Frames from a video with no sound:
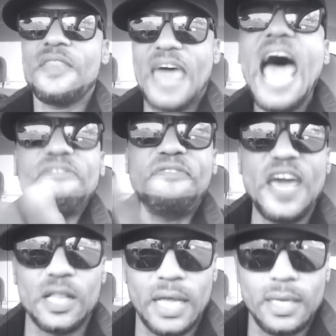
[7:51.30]
That
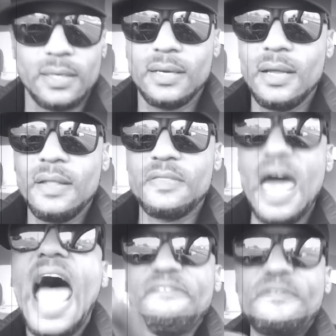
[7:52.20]
feeling.
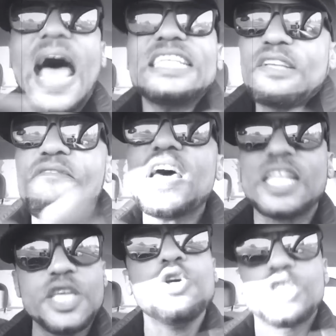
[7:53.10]
That's the
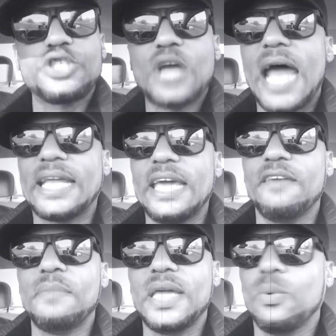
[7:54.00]
feeling you just tried to
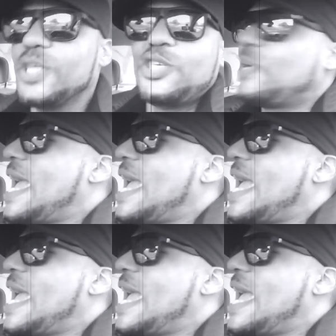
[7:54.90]
give me, which you